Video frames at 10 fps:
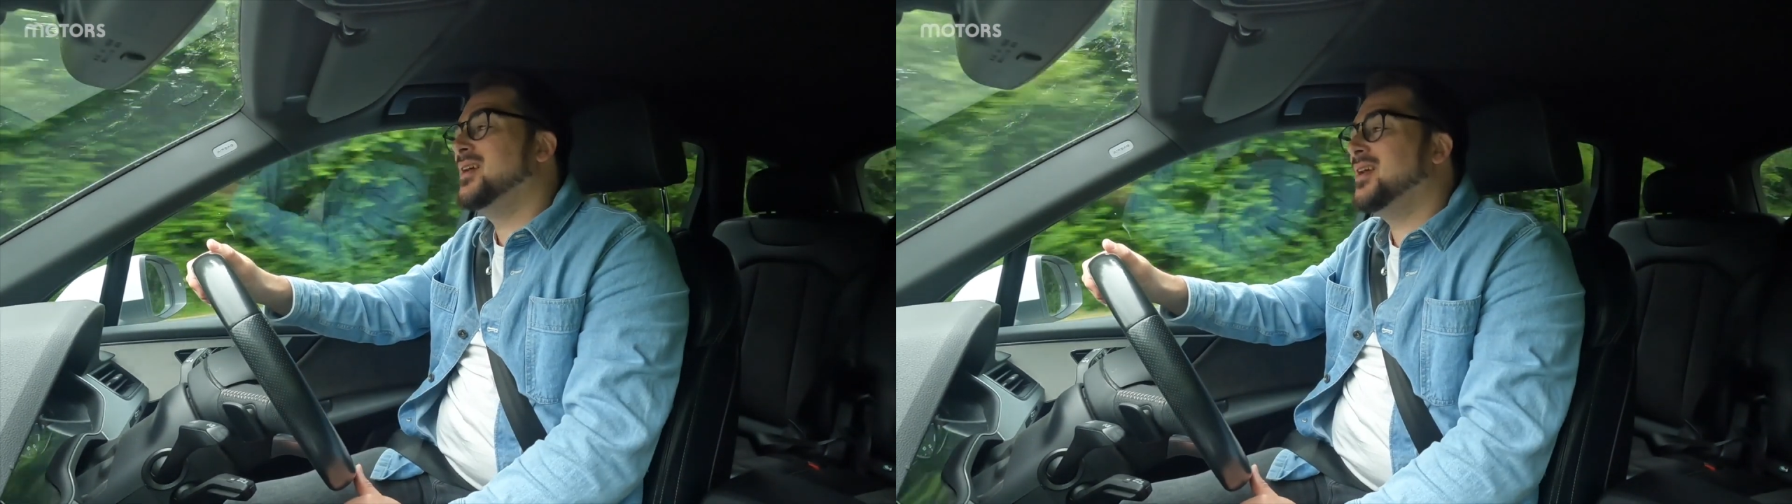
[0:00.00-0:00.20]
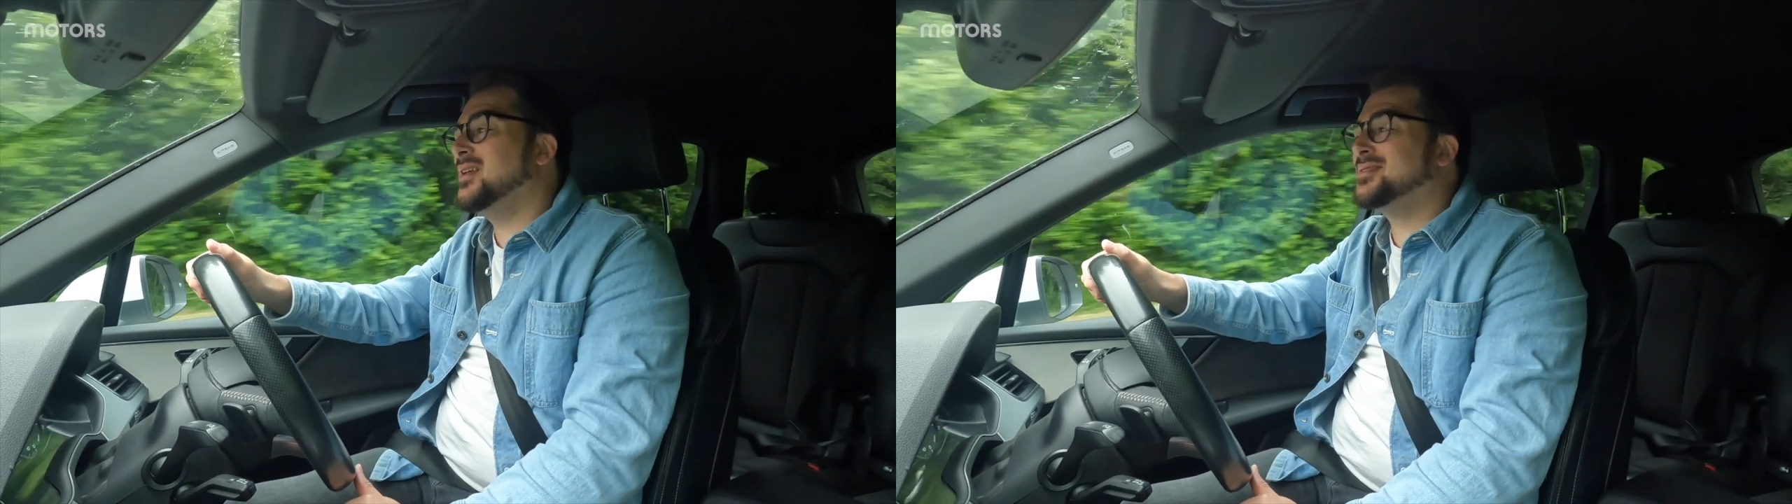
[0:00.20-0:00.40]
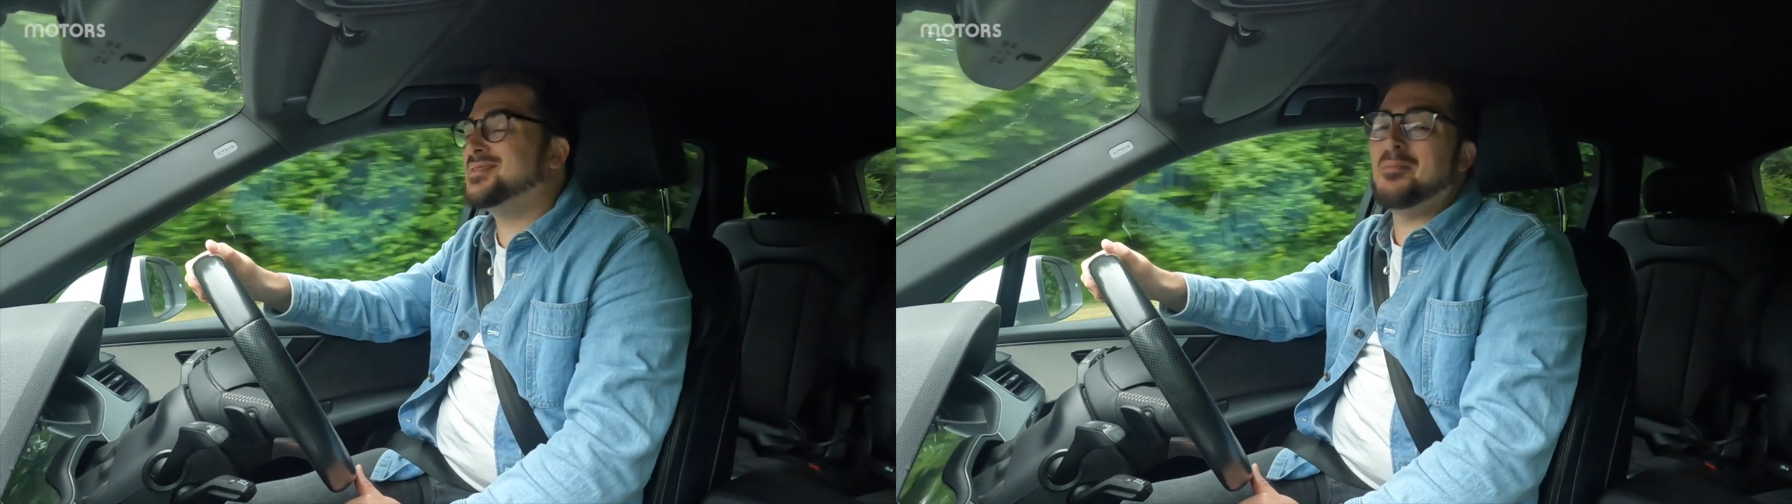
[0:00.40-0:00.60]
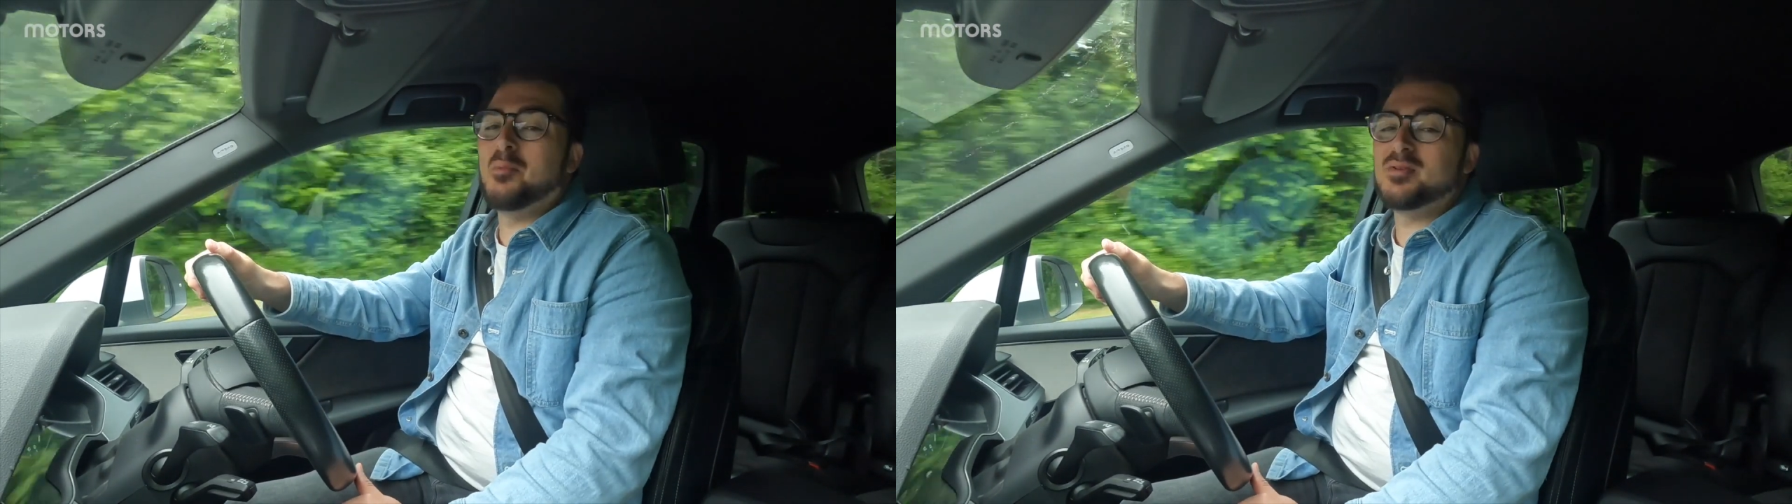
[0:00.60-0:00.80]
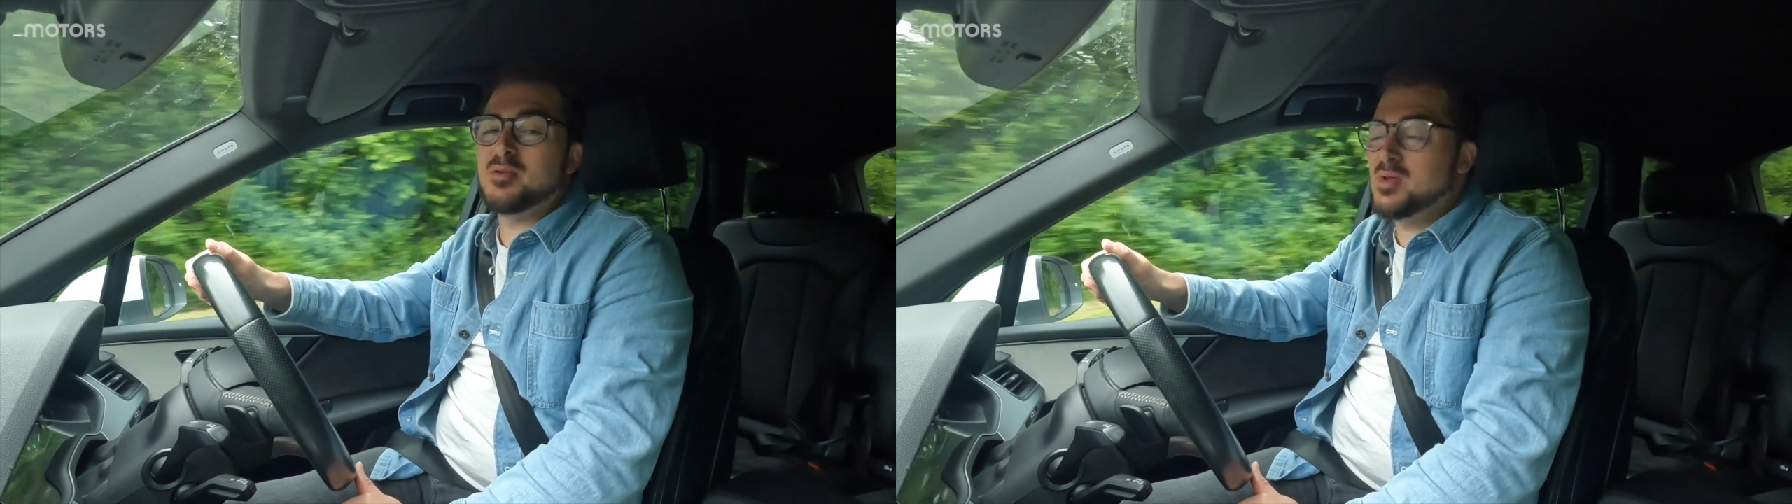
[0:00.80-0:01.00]
is
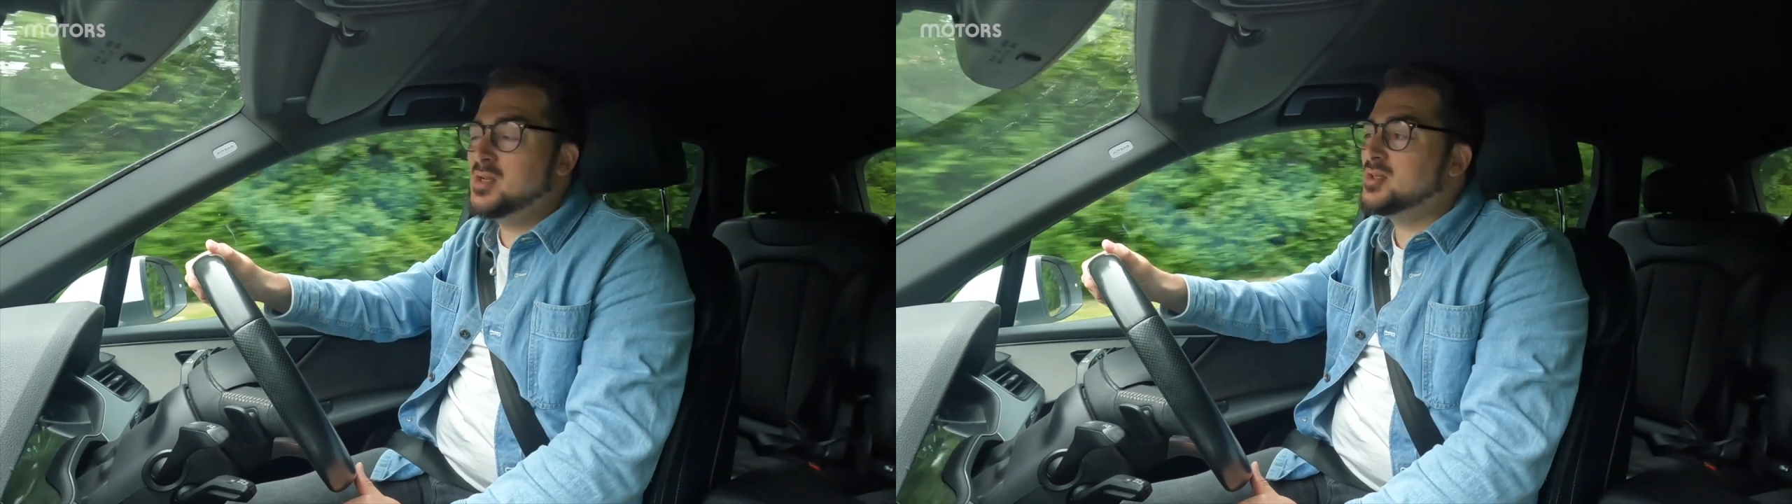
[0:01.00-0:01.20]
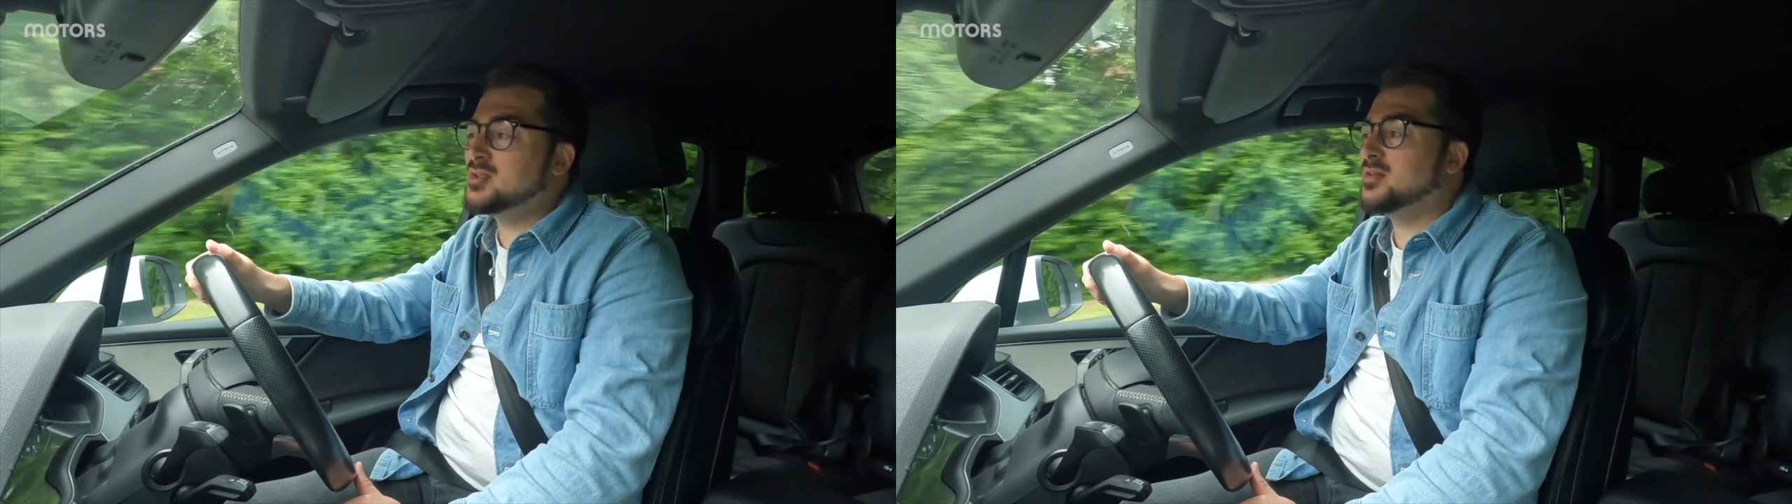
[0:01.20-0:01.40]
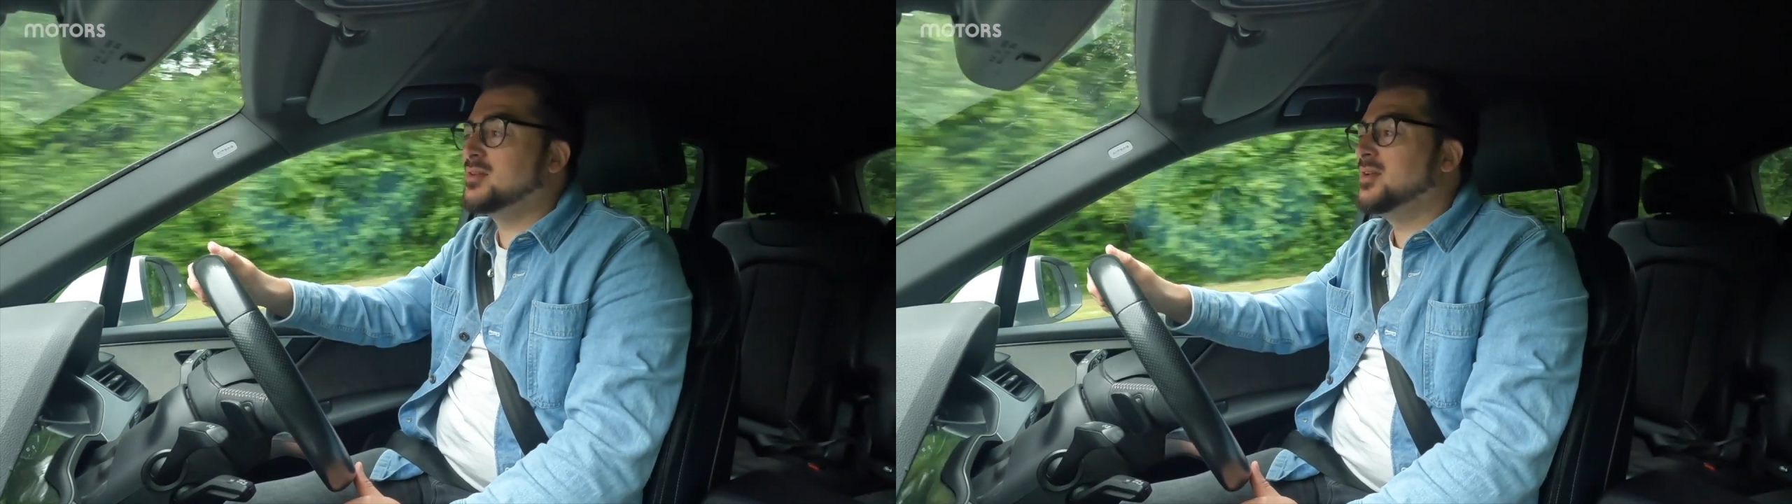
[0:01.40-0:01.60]
somewhat diminished